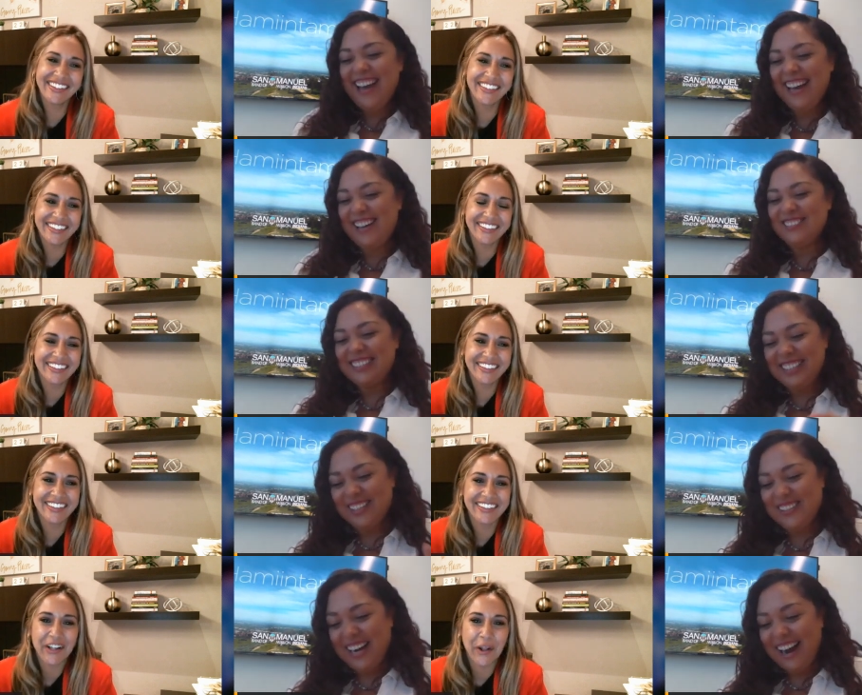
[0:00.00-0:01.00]
Speaker 1: um,
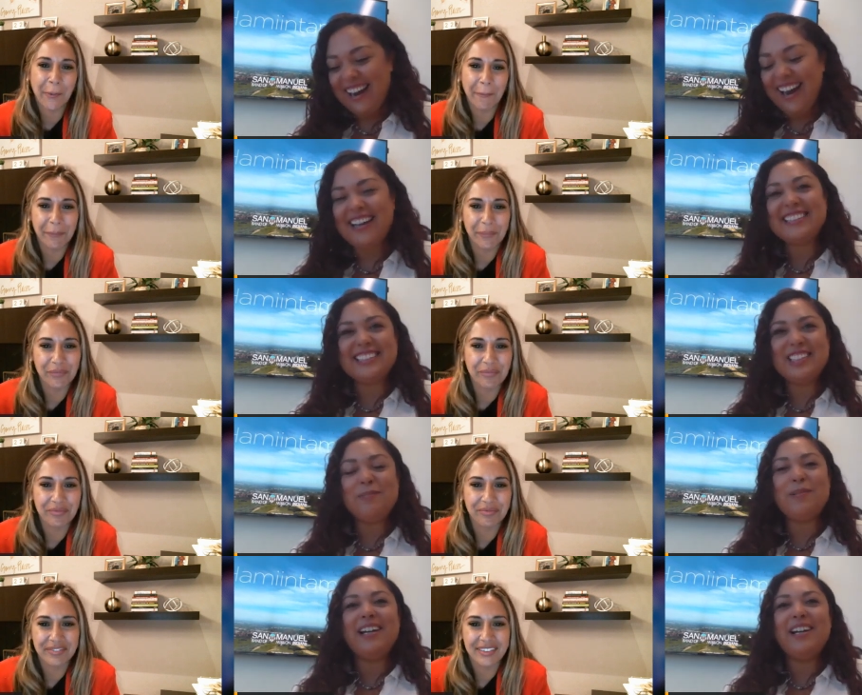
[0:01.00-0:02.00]
so I actually
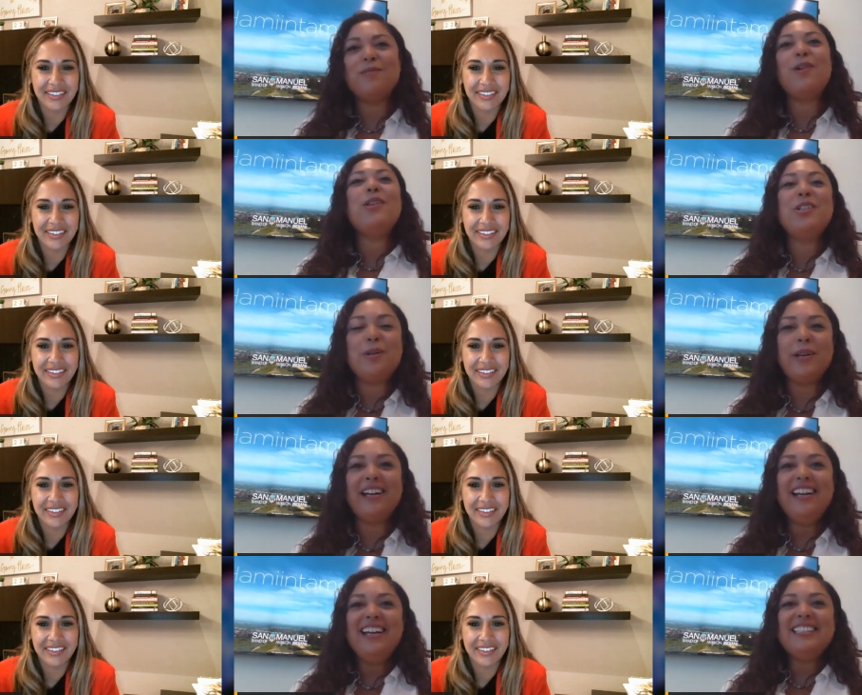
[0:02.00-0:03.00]
play roller derby.
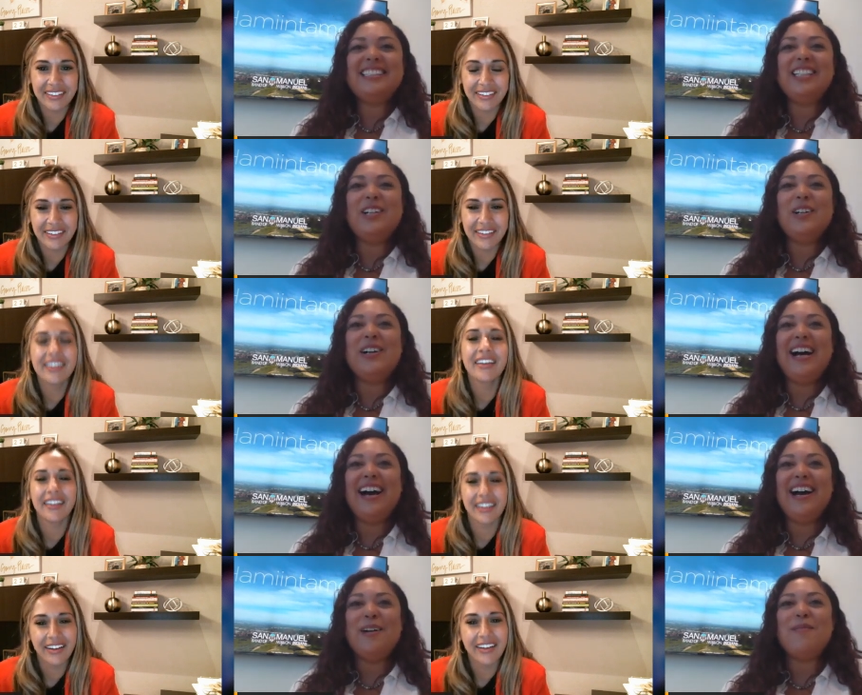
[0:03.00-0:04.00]
So
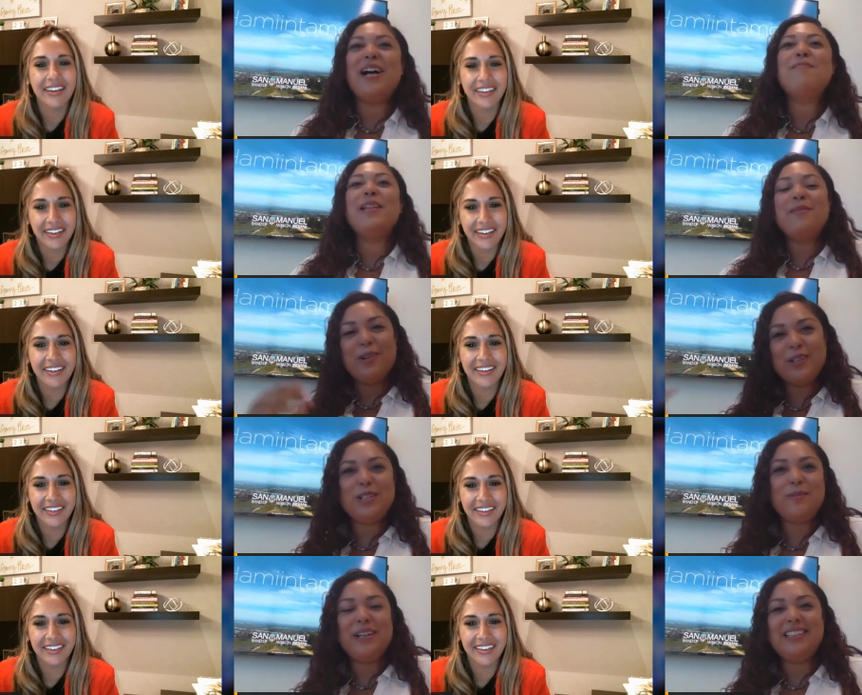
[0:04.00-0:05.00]
um, I play roller
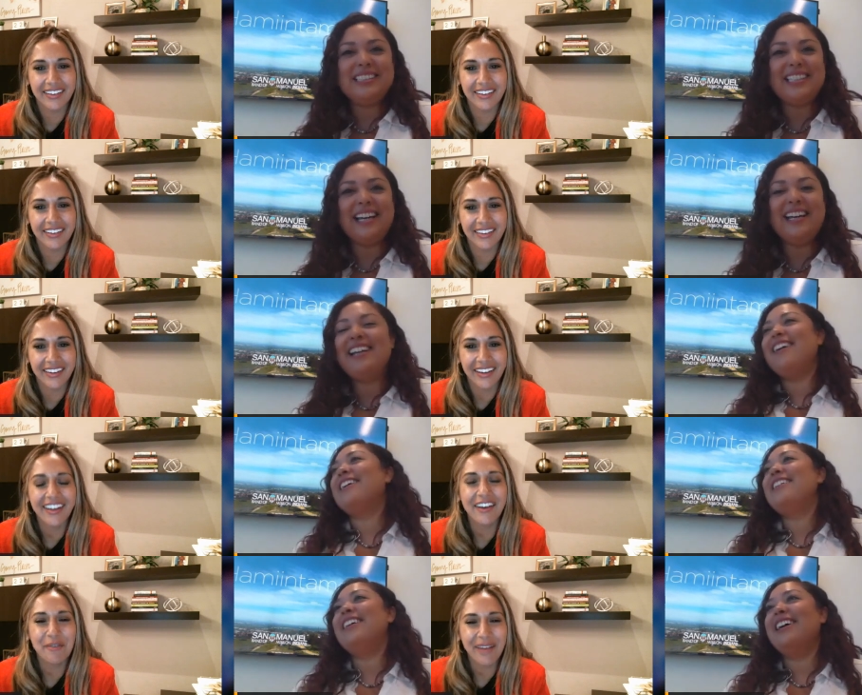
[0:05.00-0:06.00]
derby on the side
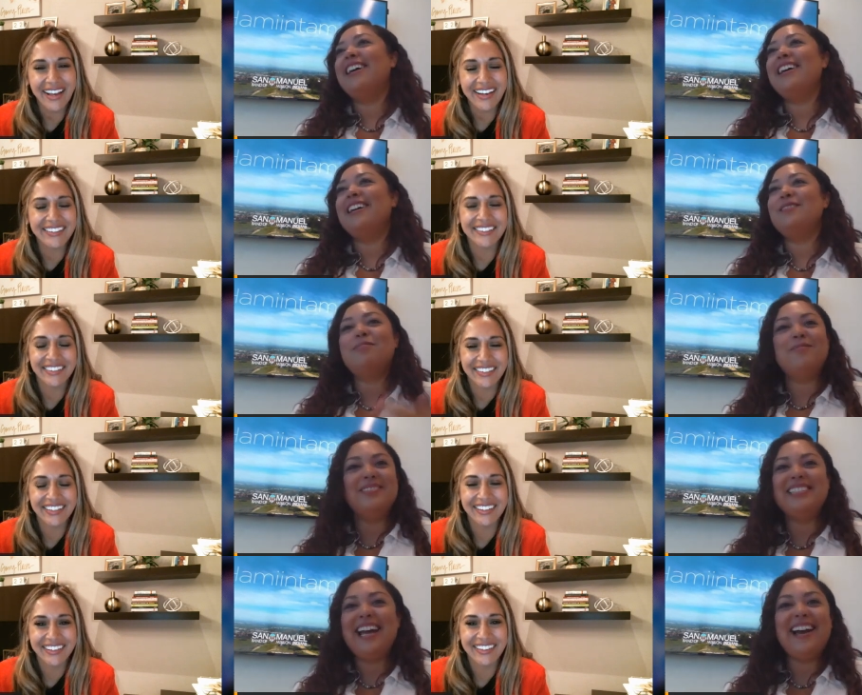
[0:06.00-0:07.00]
on oh, uh, wow. uh,
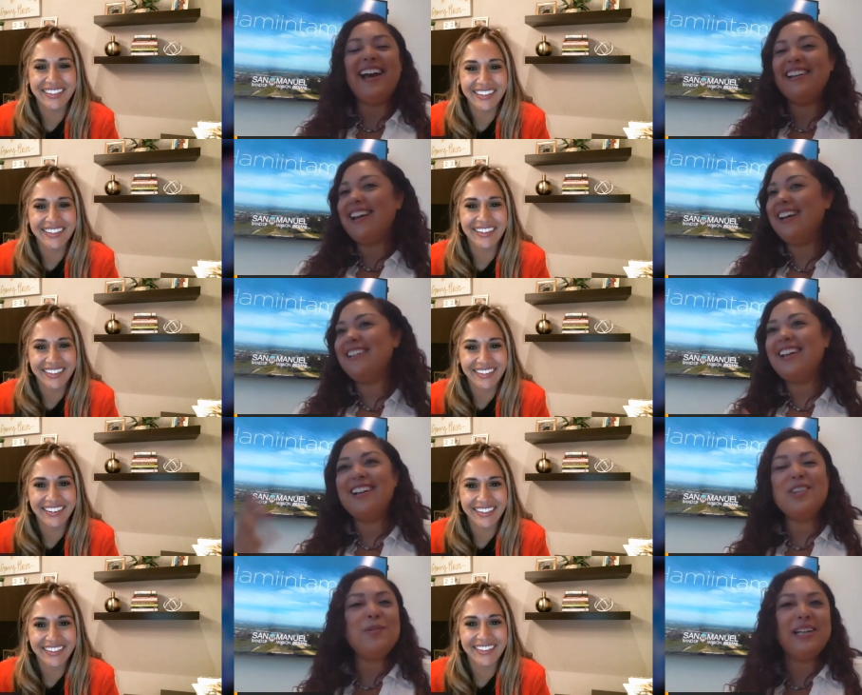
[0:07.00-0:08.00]
yeah at night and on
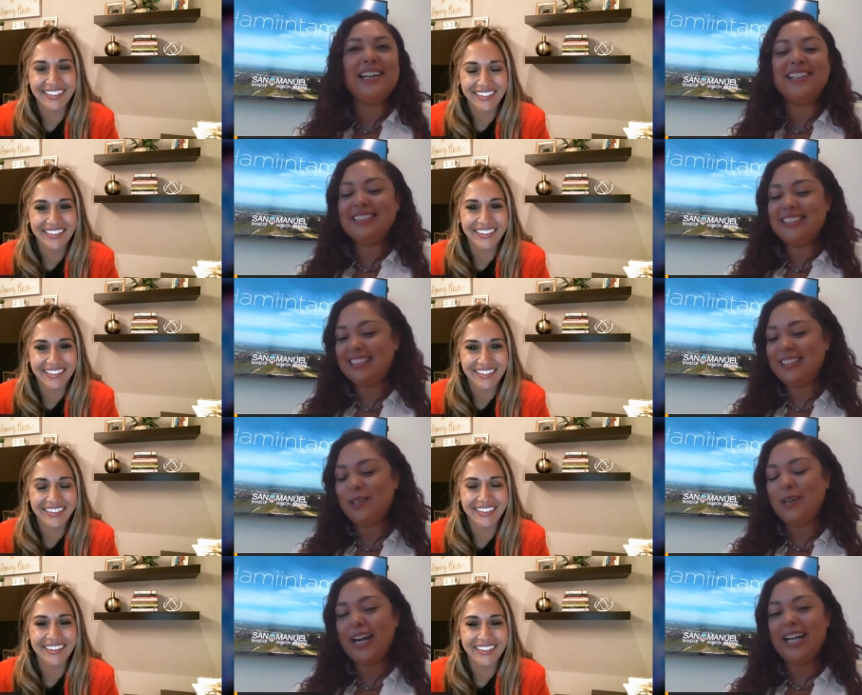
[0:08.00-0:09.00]
the weekends. So
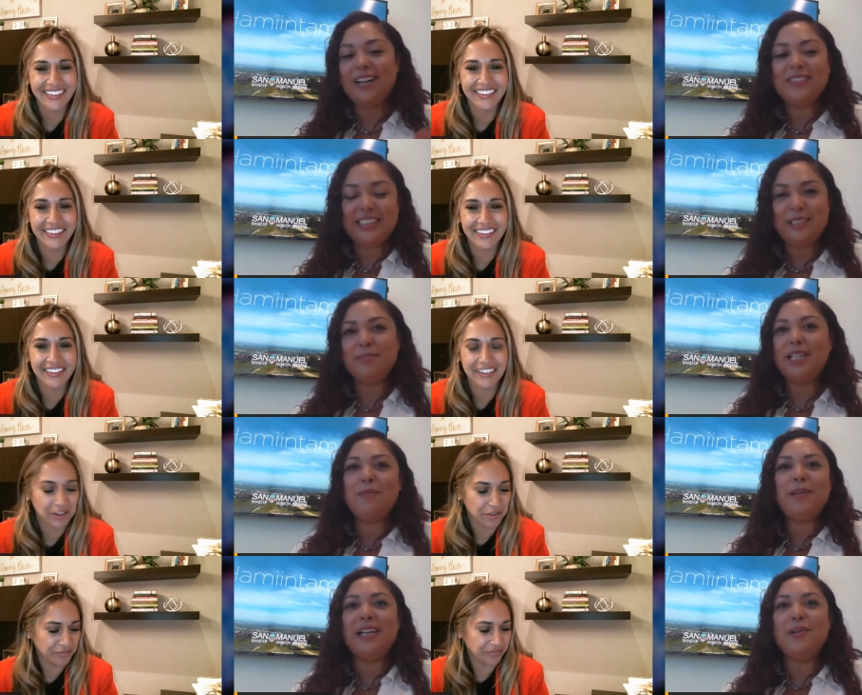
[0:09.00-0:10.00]
I have a team that I
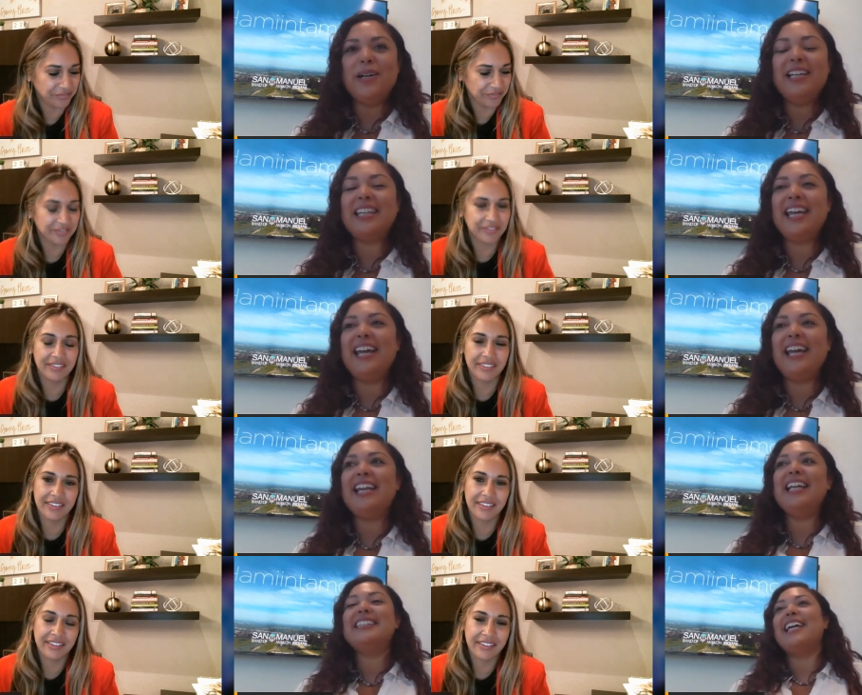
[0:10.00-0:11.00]
play with, and
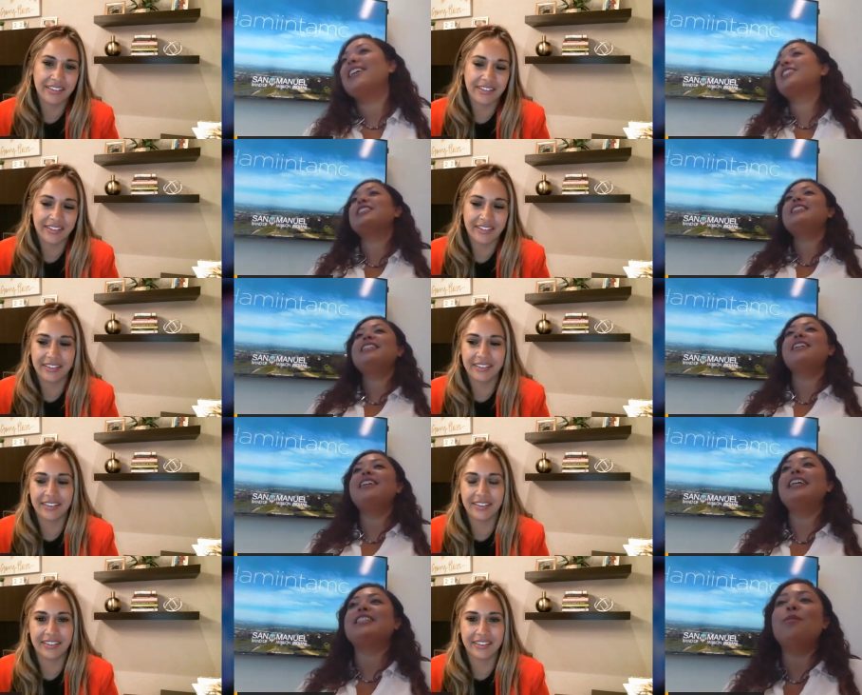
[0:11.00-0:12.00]
it's actually
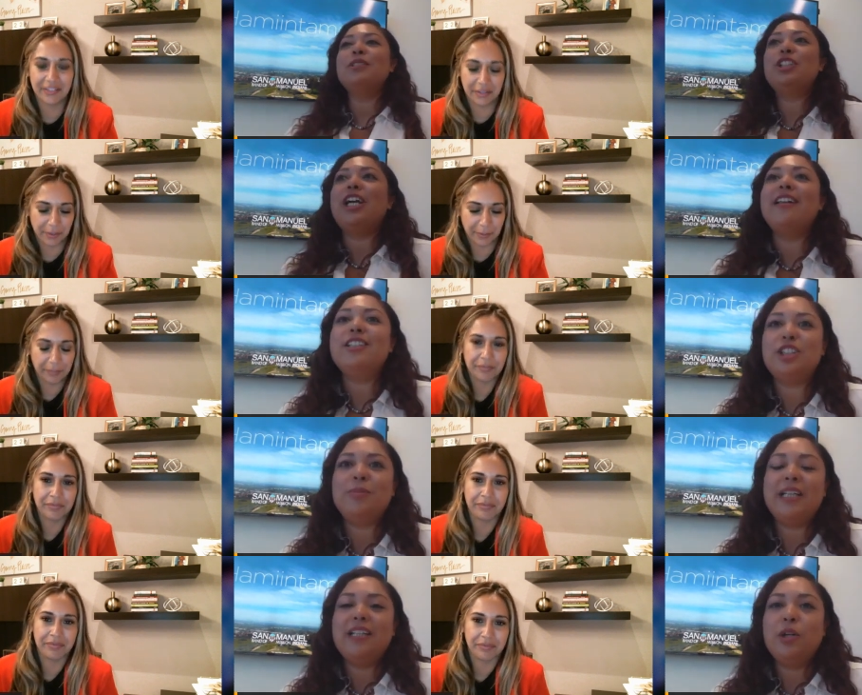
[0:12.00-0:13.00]
it's almost challenged me
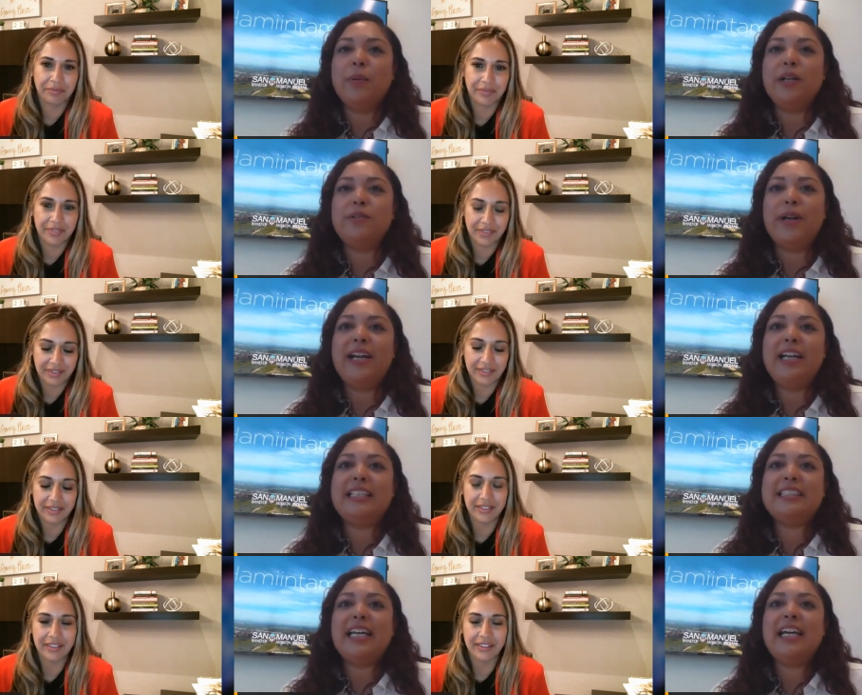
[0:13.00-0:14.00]
a little bit. Right, is
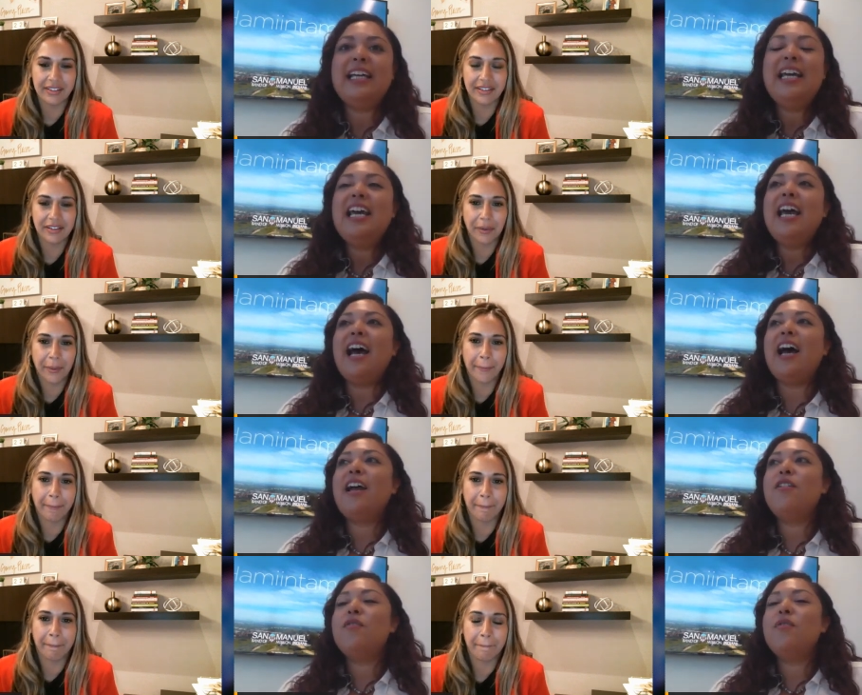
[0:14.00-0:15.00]
that
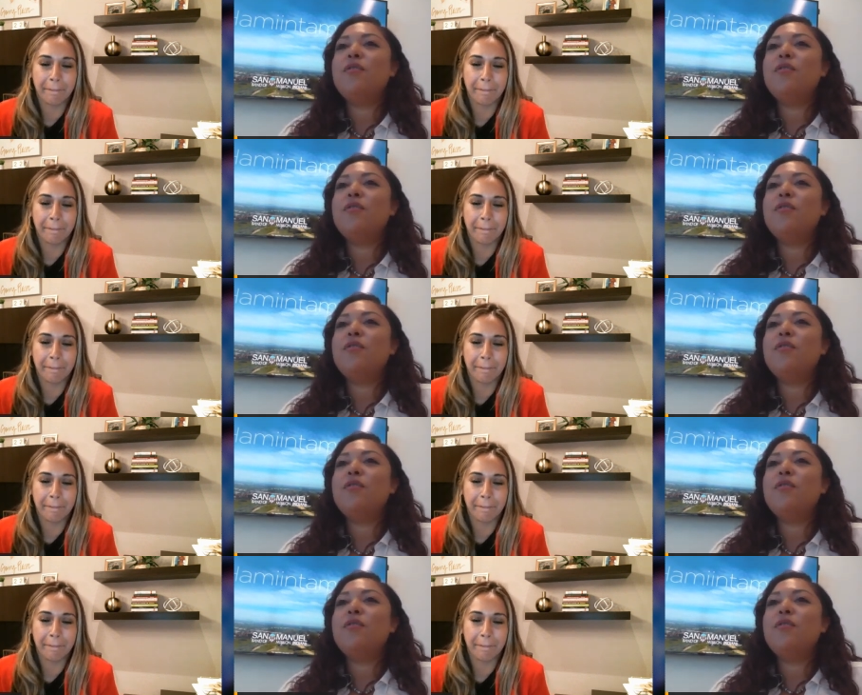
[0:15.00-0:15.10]
I've